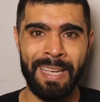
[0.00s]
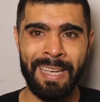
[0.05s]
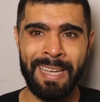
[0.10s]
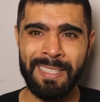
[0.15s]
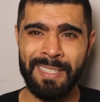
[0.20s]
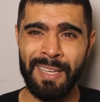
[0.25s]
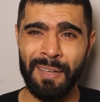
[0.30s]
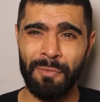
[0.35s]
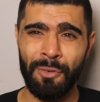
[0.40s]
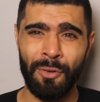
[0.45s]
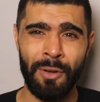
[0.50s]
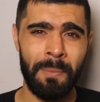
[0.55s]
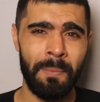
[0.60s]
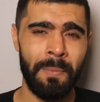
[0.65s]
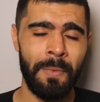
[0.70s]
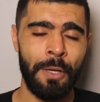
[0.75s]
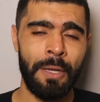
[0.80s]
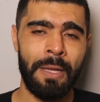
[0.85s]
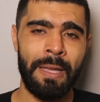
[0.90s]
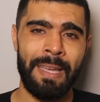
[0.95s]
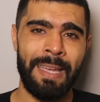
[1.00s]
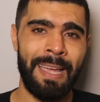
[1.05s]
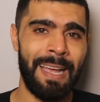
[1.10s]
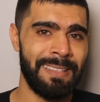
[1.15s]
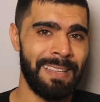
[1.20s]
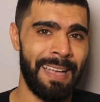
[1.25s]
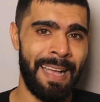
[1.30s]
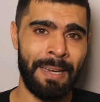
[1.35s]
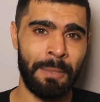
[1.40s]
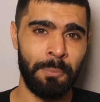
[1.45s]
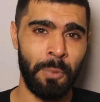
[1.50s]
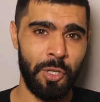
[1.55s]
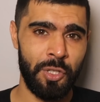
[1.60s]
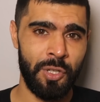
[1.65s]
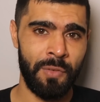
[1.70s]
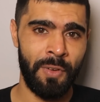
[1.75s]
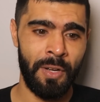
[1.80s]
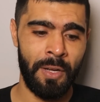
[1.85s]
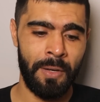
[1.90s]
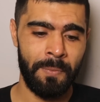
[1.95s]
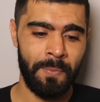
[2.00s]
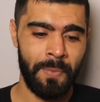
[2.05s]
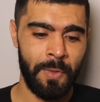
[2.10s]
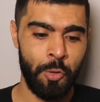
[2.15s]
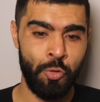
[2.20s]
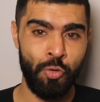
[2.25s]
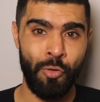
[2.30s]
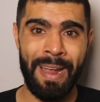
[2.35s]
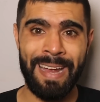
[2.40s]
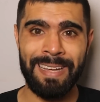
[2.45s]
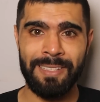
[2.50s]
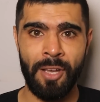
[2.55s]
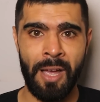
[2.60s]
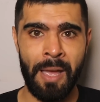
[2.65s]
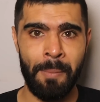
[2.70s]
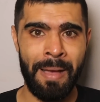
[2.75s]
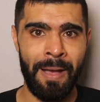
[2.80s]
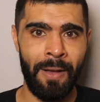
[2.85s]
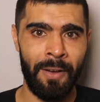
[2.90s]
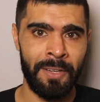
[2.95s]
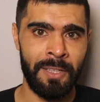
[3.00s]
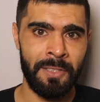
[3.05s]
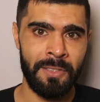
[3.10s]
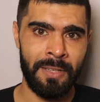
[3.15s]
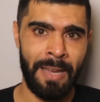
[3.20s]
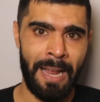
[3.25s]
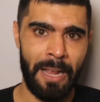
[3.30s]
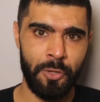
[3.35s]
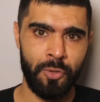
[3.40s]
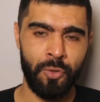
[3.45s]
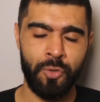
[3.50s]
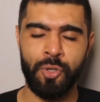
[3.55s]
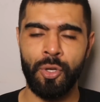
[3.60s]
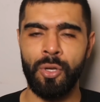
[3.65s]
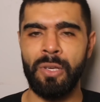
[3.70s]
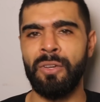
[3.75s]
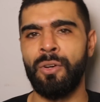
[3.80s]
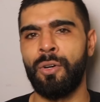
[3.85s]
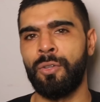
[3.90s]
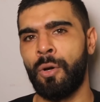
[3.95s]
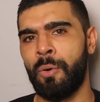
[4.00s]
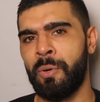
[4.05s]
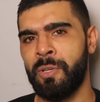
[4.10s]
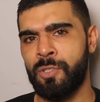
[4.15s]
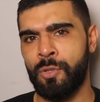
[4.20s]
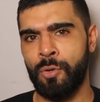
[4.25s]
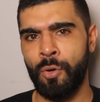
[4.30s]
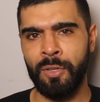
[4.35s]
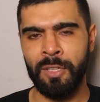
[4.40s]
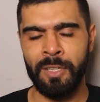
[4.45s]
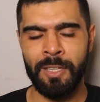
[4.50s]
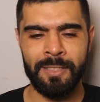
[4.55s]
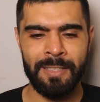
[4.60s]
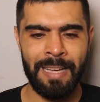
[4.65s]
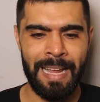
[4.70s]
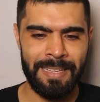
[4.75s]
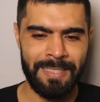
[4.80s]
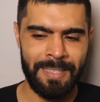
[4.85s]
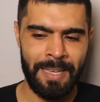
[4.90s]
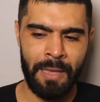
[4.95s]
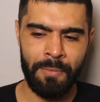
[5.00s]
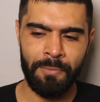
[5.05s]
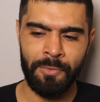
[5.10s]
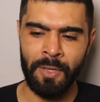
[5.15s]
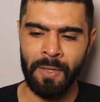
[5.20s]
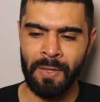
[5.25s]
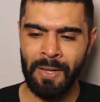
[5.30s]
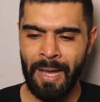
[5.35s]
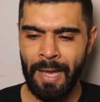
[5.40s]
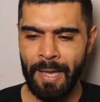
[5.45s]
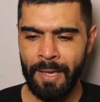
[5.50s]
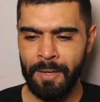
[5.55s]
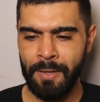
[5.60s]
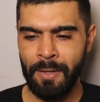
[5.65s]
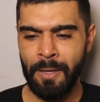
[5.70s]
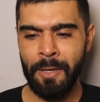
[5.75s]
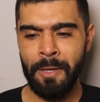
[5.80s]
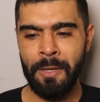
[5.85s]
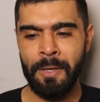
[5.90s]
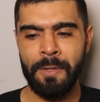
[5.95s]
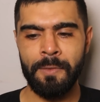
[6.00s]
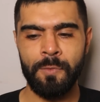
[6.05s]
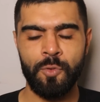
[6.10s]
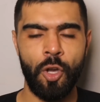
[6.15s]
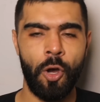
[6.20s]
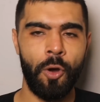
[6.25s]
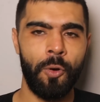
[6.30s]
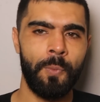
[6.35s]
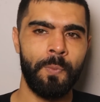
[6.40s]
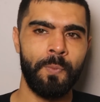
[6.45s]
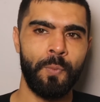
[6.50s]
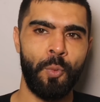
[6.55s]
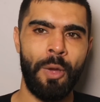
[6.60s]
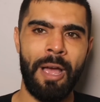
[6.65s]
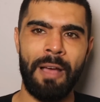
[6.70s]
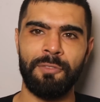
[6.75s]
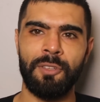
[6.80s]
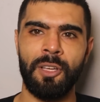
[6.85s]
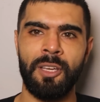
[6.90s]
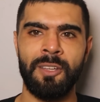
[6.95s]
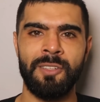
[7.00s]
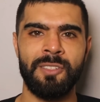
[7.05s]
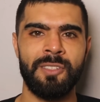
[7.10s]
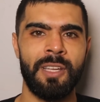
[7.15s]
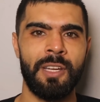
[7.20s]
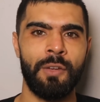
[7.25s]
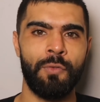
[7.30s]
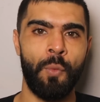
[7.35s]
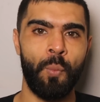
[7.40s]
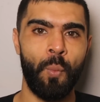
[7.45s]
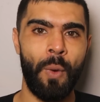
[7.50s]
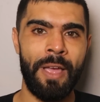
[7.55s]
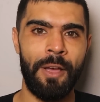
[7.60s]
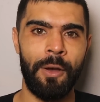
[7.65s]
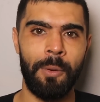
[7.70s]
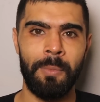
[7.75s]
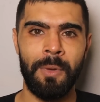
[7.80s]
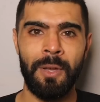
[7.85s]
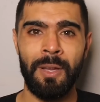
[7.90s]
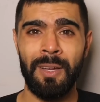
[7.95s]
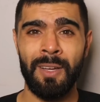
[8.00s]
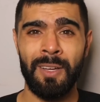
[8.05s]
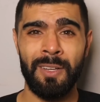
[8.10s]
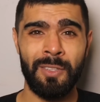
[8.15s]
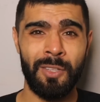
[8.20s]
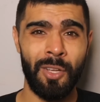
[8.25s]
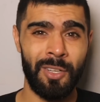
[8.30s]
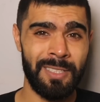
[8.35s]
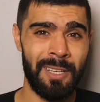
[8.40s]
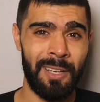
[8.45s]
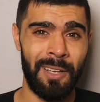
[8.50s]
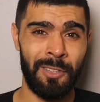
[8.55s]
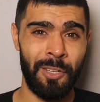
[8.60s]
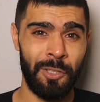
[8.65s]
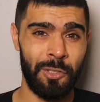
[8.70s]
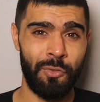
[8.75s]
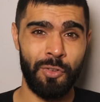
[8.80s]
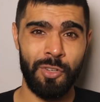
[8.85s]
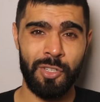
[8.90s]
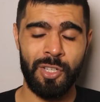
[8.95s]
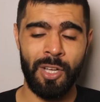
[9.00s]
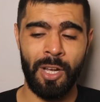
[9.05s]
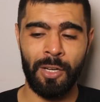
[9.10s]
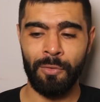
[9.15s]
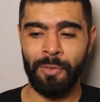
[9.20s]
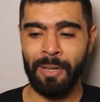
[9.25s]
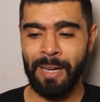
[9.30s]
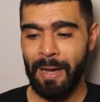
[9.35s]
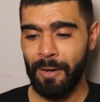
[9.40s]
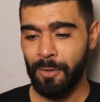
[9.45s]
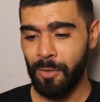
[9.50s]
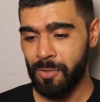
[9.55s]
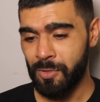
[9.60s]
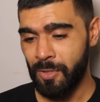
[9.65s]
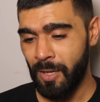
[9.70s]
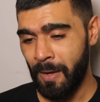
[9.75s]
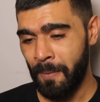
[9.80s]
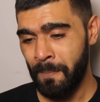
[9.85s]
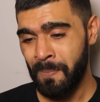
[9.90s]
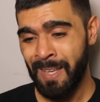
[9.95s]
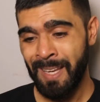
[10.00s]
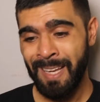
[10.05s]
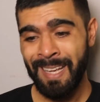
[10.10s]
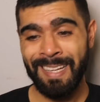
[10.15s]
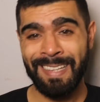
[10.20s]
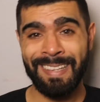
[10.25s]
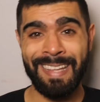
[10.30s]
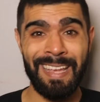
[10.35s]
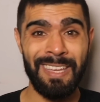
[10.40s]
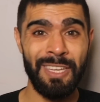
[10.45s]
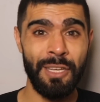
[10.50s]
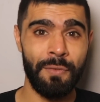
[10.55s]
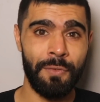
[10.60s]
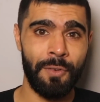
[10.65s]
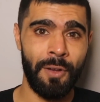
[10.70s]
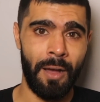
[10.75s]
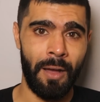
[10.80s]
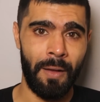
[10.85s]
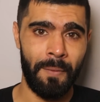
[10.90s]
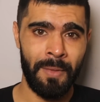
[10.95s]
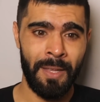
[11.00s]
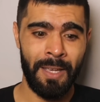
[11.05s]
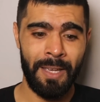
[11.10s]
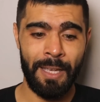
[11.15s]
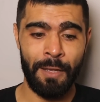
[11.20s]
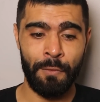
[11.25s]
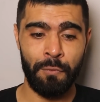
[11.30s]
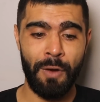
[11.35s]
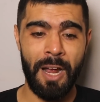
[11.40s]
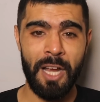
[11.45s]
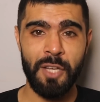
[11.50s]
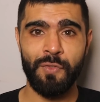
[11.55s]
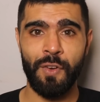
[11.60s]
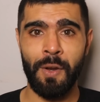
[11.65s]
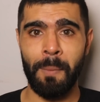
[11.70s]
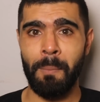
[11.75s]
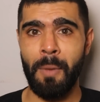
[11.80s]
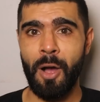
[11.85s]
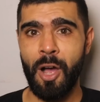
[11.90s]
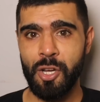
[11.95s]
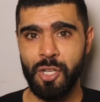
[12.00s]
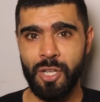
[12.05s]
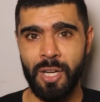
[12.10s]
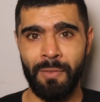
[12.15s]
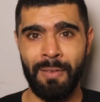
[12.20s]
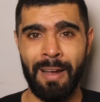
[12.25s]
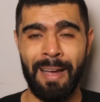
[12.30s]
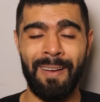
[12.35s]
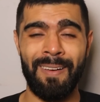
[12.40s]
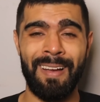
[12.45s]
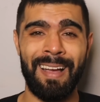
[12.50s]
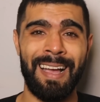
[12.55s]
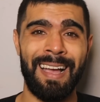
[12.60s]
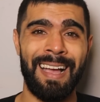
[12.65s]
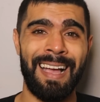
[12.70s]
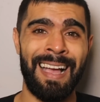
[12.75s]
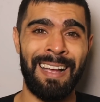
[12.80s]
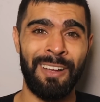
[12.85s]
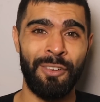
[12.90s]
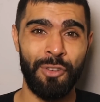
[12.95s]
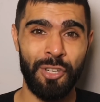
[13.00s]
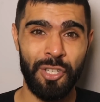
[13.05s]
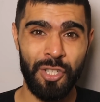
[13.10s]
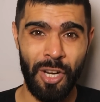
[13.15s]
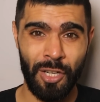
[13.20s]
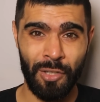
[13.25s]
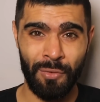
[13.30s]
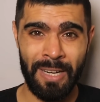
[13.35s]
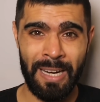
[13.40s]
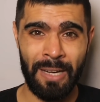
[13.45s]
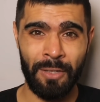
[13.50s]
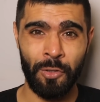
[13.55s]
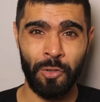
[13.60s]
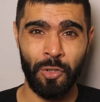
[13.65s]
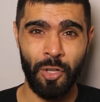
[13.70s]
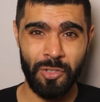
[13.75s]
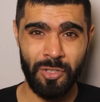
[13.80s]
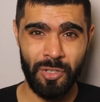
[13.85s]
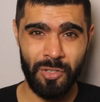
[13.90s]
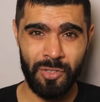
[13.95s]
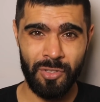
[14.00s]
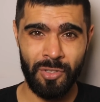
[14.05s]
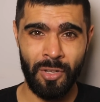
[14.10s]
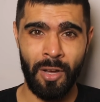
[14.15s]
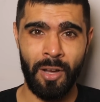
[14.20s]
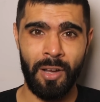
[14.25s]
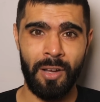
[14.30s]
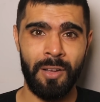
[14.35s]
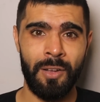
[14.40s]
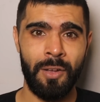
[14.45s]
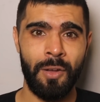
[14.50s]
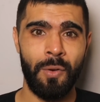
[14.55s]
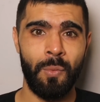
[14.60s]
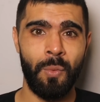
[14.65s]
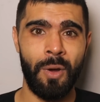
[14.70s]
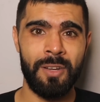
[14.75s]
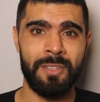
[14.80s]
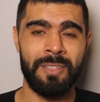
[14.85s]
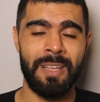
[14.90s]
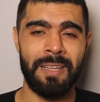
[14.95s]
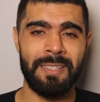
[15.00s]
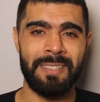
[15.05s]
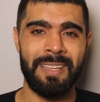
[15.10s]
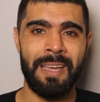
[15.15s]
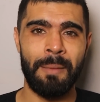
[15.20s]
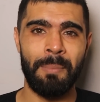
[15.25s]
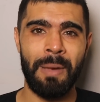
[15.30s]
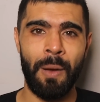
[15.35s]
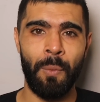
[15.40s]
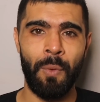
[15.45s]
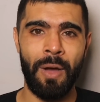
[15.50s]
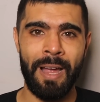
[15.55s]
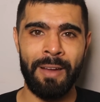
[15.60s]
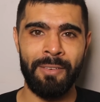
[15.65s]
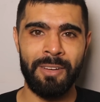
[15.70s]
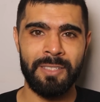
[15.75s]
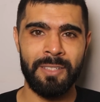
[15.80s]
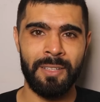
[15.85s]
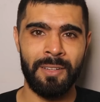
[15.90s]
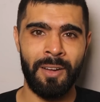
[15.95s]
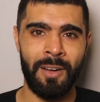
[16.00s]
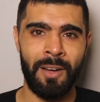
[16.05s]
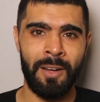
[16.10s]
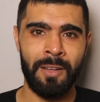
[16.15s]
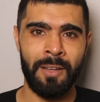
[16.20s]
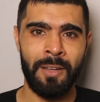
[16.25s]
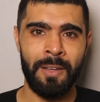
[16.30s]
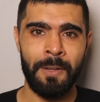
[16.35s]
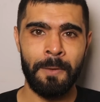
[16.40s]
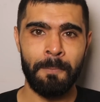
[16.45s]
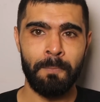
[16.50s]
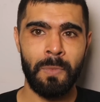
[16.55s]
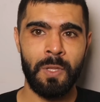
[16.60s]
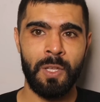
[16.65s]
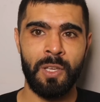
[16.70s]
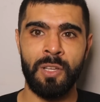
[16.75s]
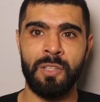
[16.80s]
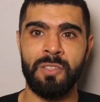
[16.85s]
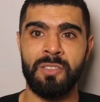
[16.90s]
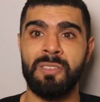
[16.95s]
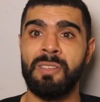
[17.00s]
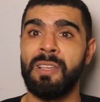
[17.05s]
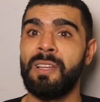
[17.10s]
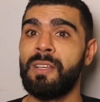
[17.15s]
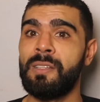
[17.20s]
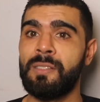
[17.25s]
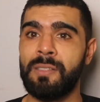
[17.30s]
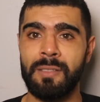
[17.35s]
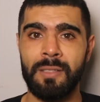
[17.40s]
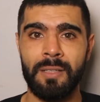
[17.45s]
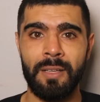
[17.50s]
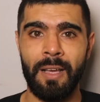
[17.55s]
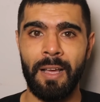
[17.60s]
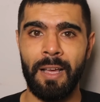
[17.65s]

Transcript: easier for him. He hasn't had much of a great time out on international duty, although he scored in his last game for United. So we have to consider and weigh up, does Cristiano Ronaldo start? Then you've got If Rashford and Martial are out and Cristiano Ronaldo doesn't start, what does that say about what Erik ten Hag considers